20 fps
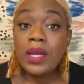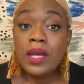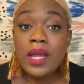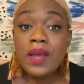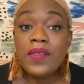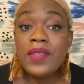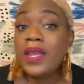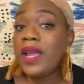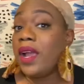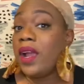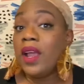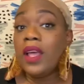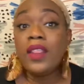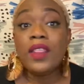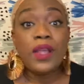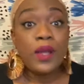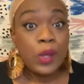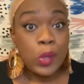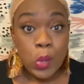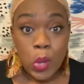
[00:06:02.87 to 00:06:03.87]
of the hair,
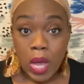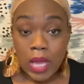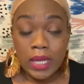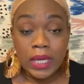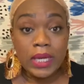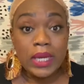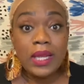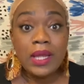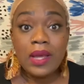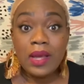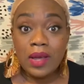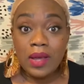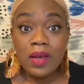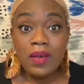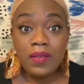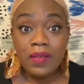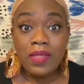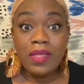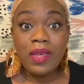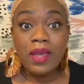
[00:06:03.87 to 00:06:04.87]
the quality
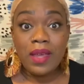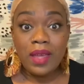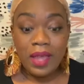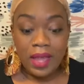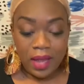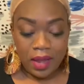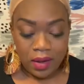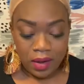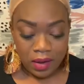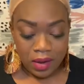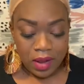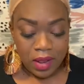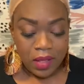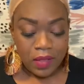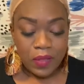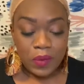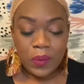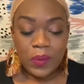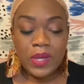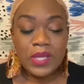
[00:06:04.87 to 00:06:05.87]
of the hair.
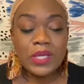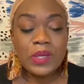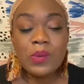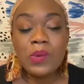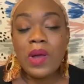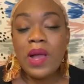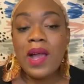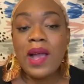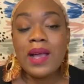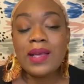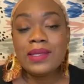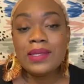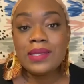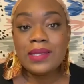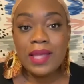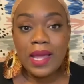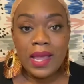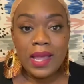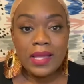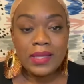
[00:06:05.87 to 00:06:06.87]
The reason why I
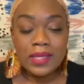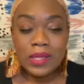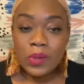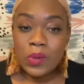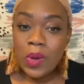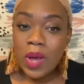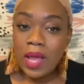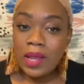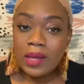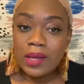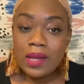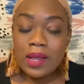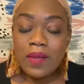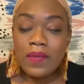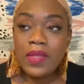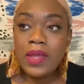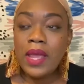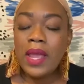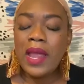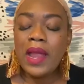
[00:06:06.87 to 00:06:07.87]
say it's the quality of
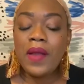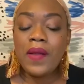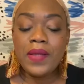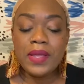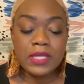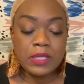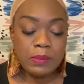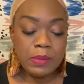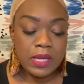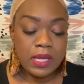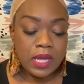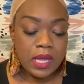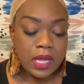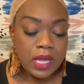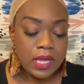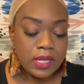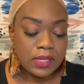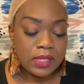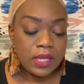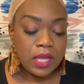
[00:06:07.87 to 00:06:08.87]
the hair is
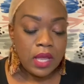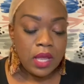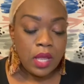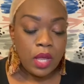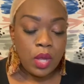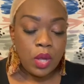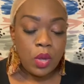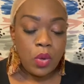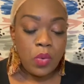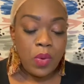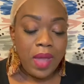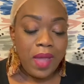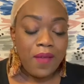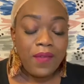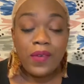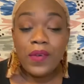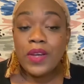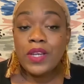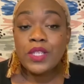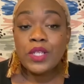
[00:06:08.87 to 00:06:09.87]
because
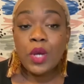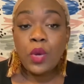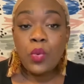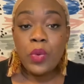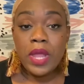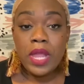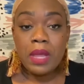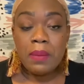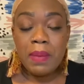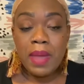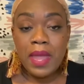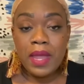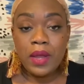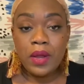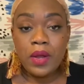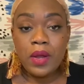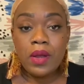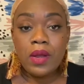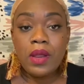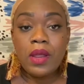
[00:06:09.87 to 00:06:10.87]
whoever is your wig
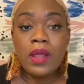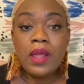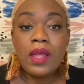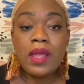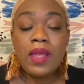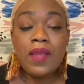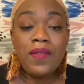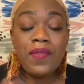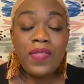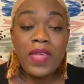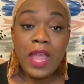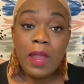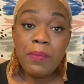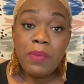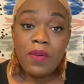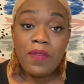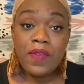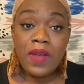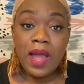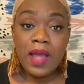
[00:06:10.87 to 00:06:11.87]
maker, if they
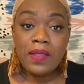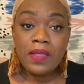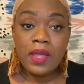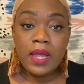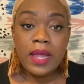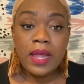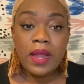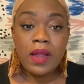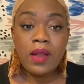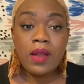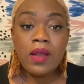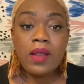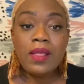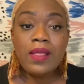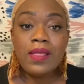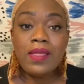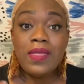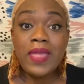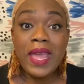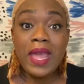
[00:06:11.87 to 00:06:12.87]
provide the hair,
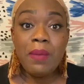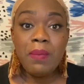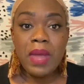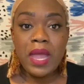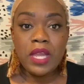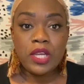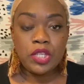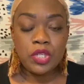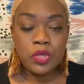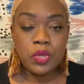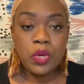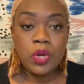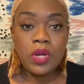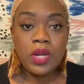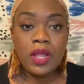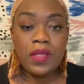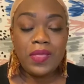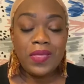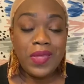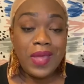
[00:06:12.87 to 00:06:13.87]
they make sure
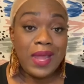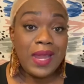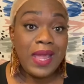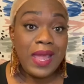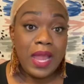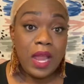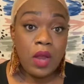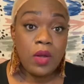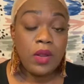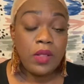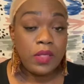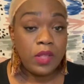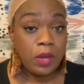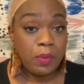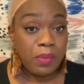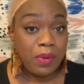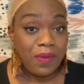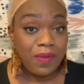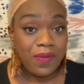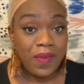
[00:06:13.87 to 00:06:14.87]
that that hair that they're
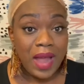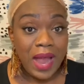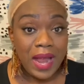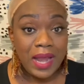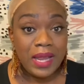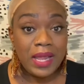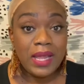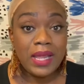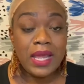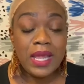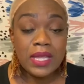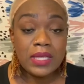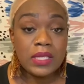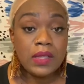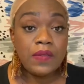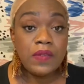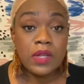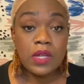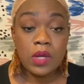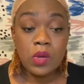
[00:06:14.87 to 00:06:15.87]
providing is
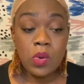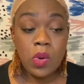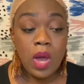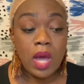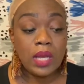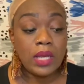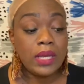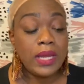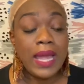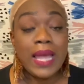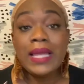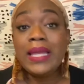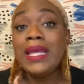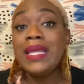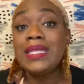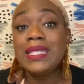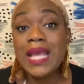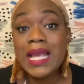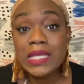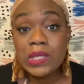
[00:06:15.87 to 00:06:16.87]
of good quality. At
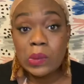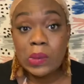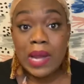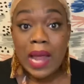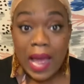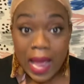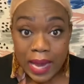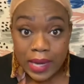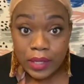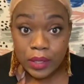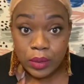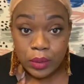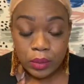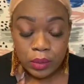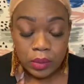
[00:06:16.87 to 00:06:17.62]
least that's what I do.